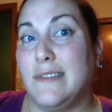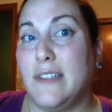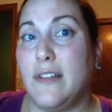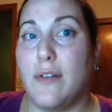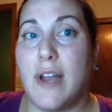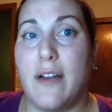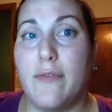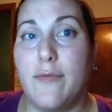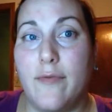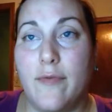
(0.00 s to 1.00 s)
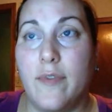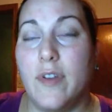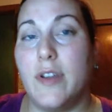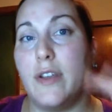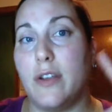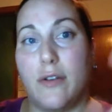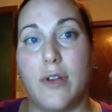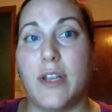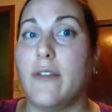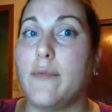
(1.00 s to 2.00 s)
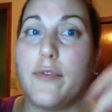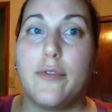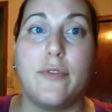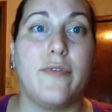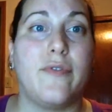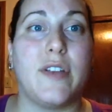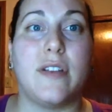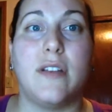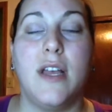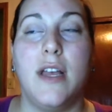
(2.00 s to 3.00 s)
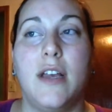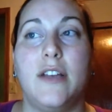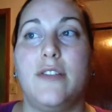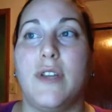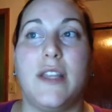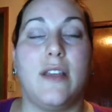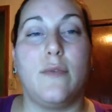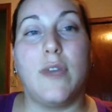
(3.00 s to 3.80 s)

you don't have, enough proof to do anything.